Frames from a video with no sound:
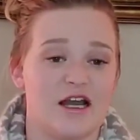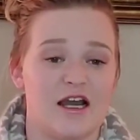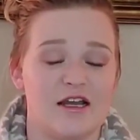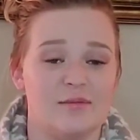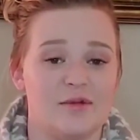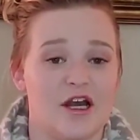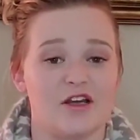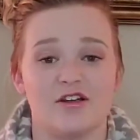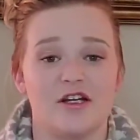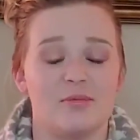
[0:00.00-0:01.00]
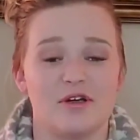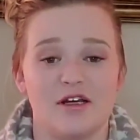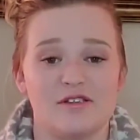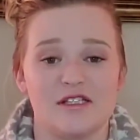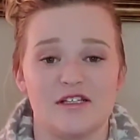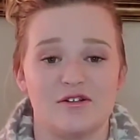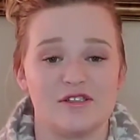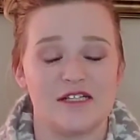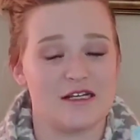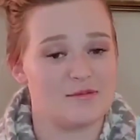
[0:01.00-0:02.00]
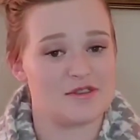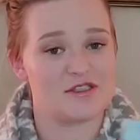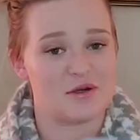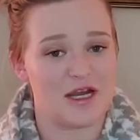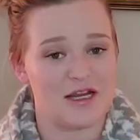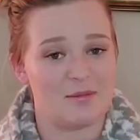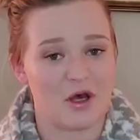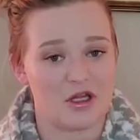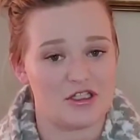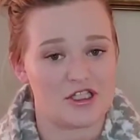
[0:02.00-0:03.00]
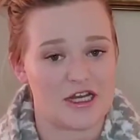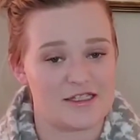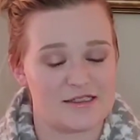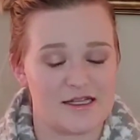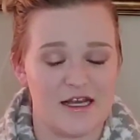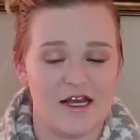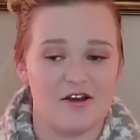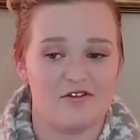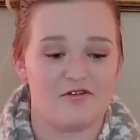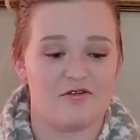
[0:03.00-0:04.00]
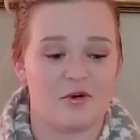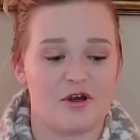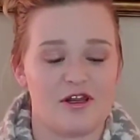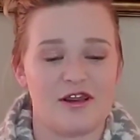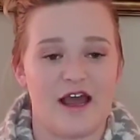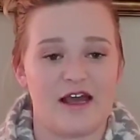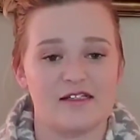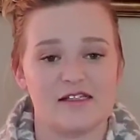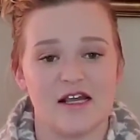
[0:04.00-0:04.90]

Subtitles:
I am not good at pronouncing those names, so I apologize for that.